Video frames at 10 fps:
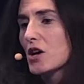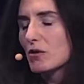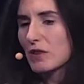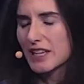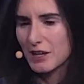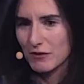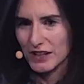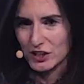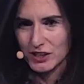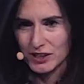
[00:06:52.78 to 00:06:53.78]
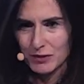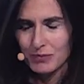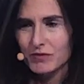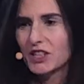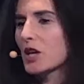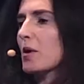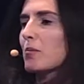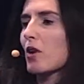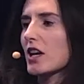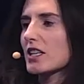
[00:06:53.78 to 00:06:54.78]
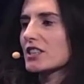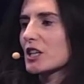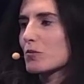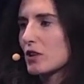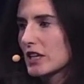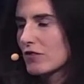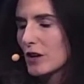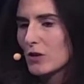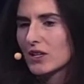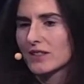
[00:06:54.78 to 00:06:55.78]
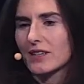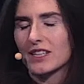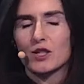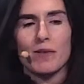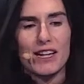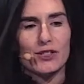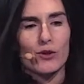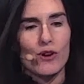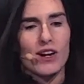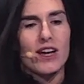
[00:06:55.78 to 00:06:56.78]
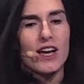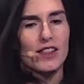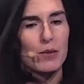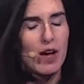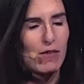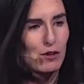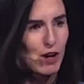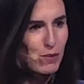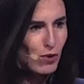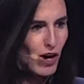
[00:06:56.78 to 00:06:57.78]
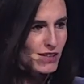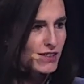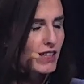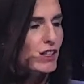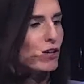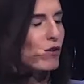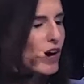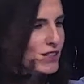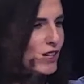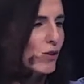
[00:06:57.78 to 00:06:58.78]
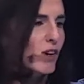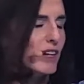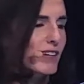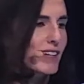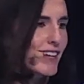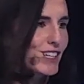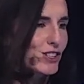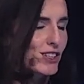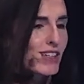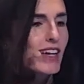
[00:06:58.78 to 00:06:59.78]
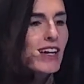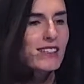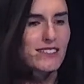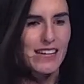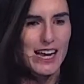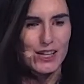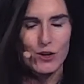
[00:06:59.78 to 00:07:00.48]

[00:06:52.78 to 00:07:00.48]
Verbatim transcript: really efficient, to keep our product team really focused and to make sure that we have the right processes across our organisation to scale the